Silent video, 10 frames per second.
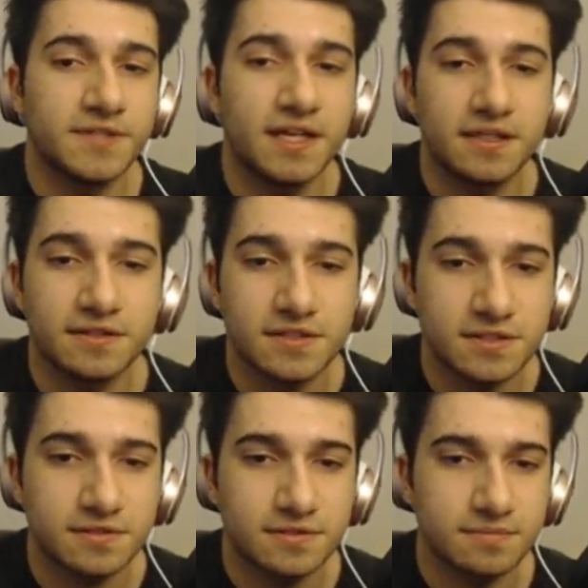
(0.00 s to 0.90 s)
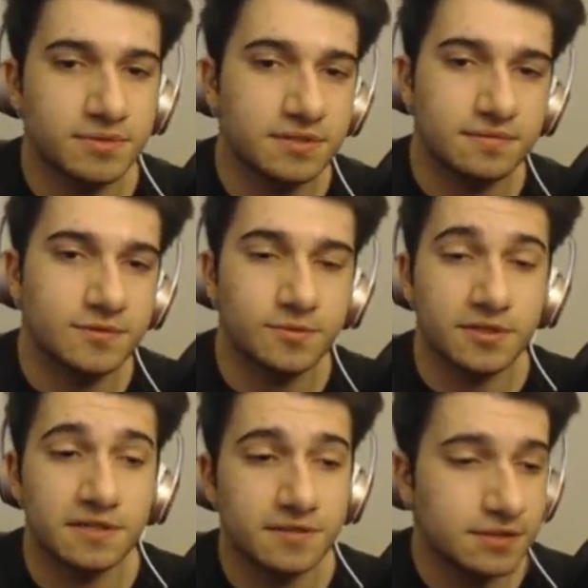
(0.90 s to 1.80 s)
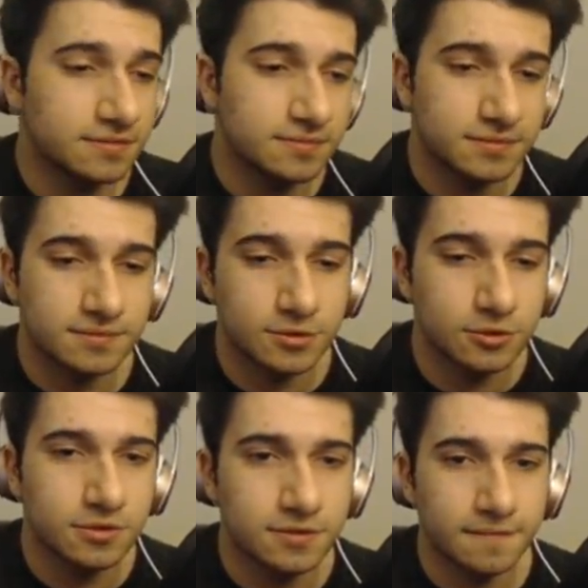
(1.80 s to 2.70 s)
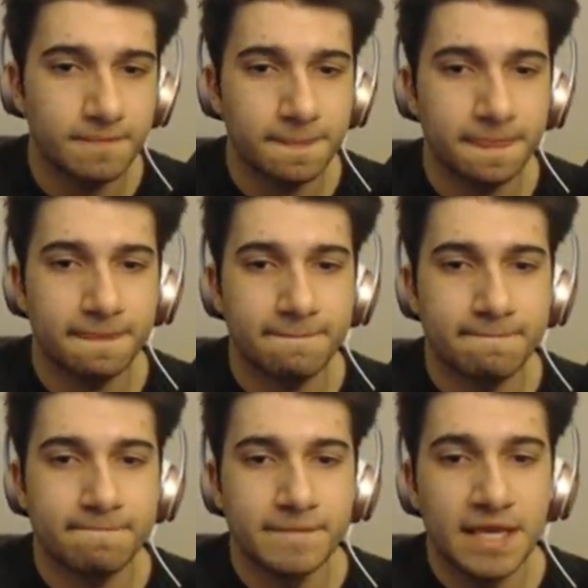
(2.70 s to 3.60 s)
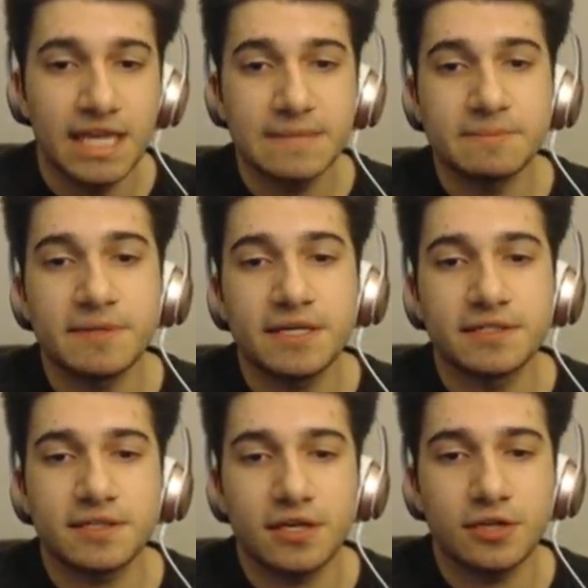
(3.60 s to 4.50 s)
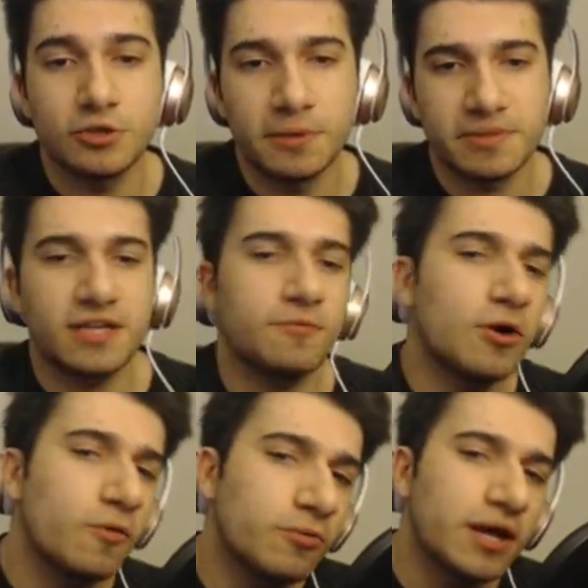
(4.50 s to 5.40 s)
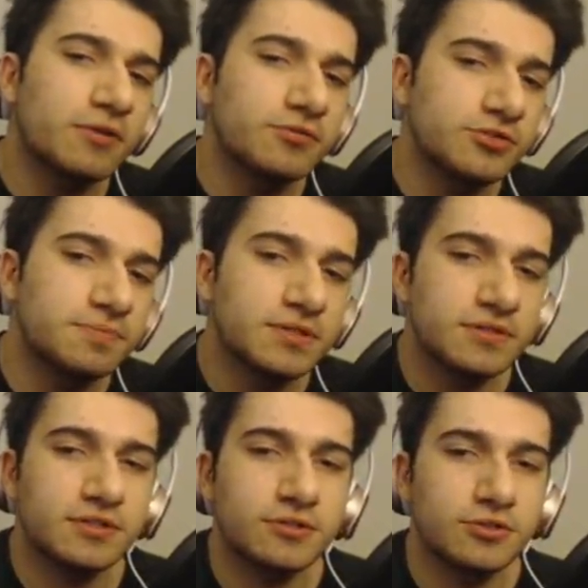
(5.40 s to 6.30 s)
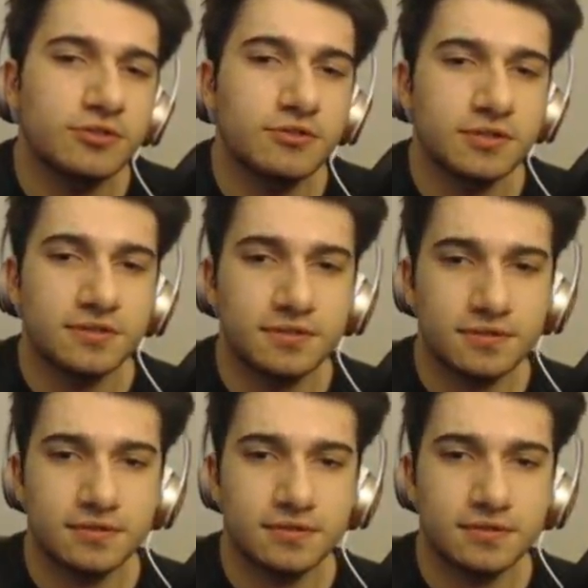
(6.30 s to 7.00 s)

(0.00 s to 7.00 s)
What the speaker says: taking this, but it's whatever. Cool. And keep in mind, you might be like, well, why don't you build... You know, you can...